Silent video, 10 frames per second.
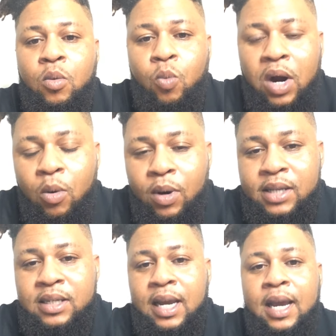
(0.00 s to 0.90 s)
Where
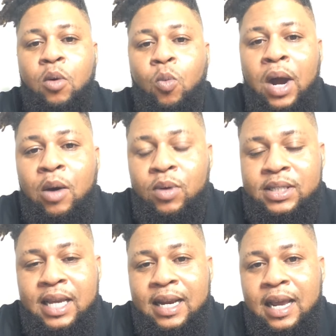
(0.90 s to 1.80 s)
was I? Why
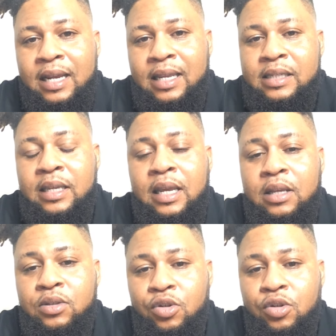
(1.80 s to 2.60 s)
was I not listening